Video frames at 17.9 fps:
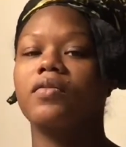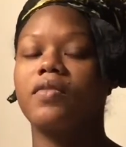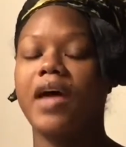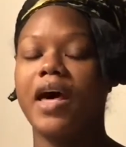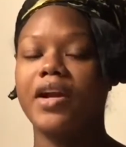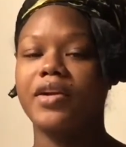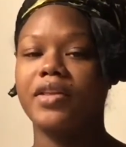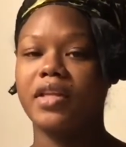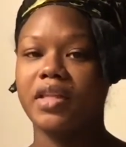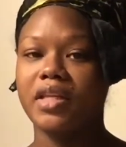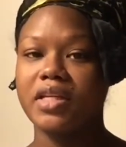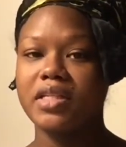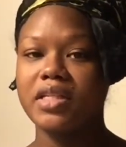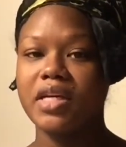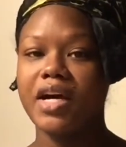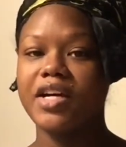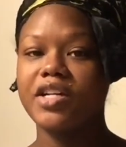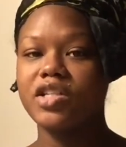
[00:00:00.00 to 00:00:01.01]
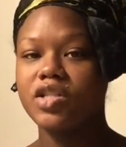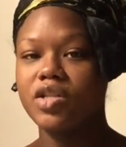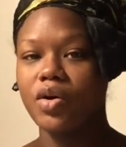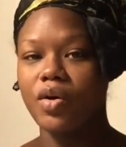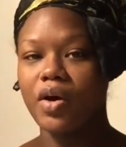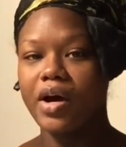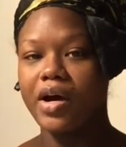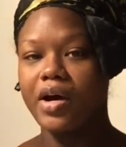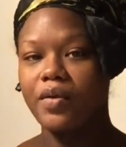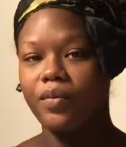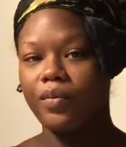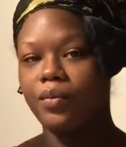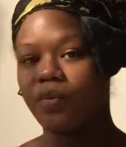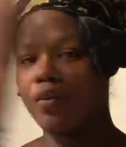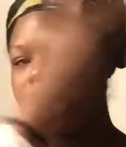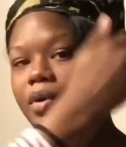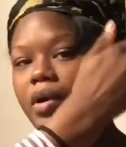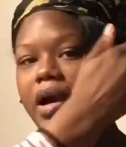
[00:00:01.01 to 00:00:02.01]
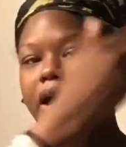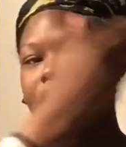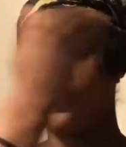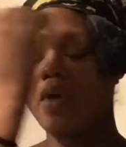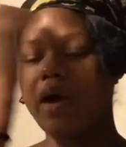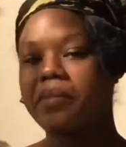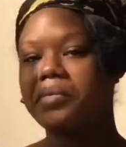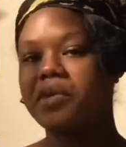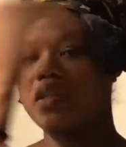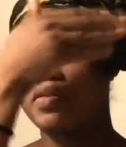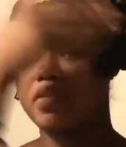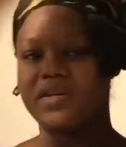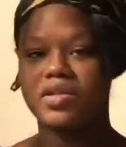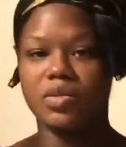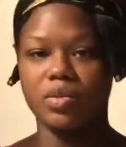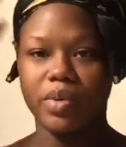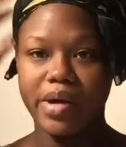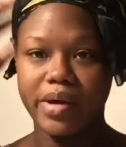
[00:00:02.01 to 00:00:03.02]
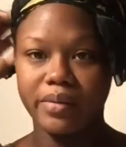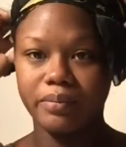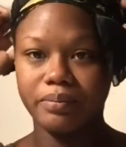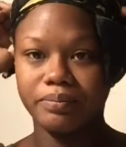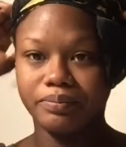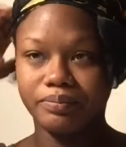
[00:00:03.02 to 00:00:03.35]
than this side, so I wrapped it this way.